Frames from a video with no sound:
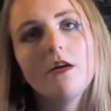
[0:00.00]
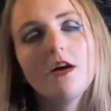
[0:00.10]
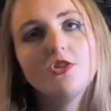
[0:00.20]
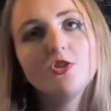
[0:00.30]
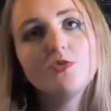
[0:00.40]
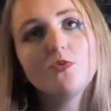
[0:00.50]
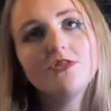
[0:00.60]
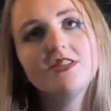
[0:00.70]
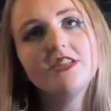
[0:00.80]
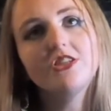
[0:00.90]
I just
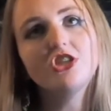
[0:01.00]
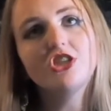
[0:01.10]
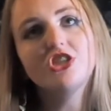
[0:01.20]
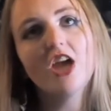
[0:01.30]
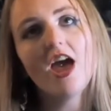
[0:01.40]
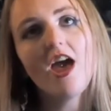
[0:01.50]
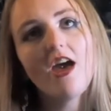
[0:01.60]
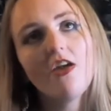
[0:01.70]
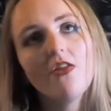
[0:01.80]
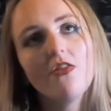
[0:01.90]
wanted to
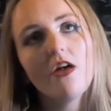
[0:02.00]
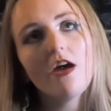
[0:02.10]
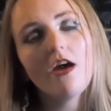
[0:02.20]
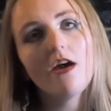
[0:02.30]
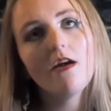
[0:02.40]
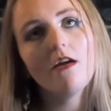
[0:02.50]
share that